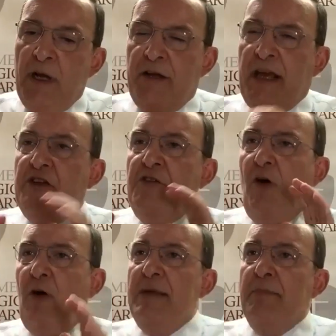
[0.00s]
okay, you've
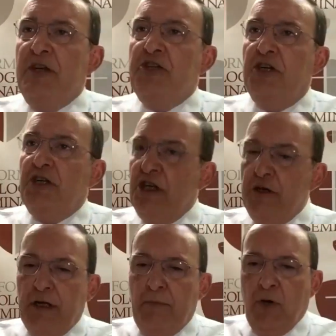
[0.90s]
already mentioned
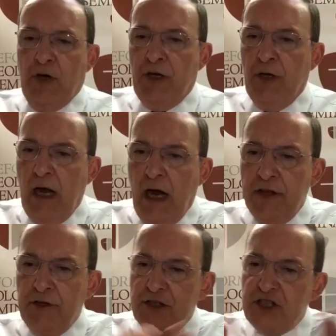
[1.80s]
Hugenberger.
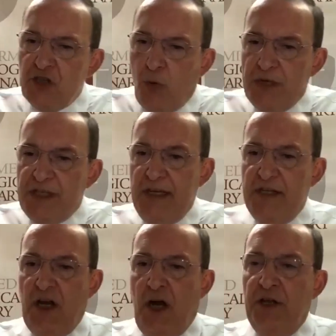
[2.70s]
Other
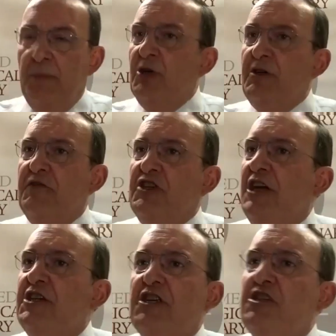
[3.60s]
sources on the book of
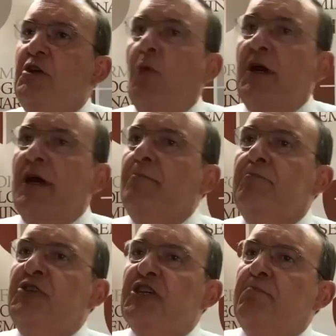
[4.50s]
Judges you want to
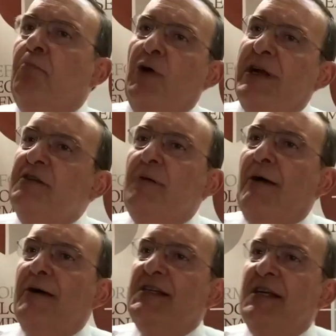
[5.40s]
just bring to
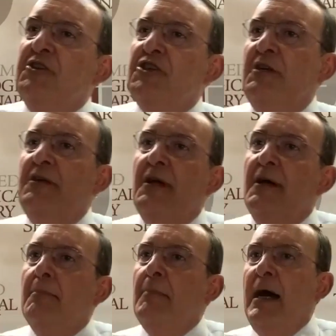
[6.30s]
our attention,
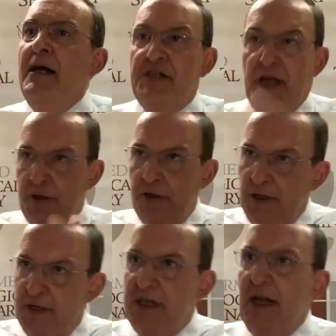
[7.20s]
Miles, other than
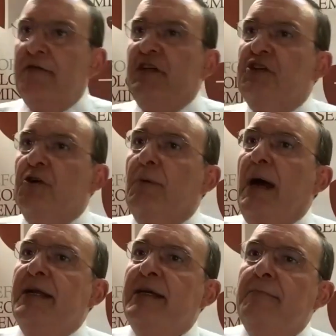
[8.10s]
the stuff that you're hmm.
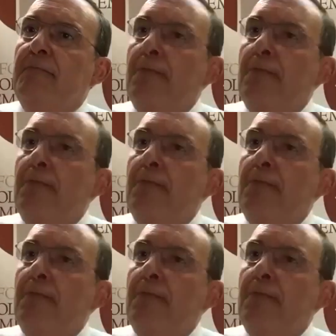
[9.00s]
writing?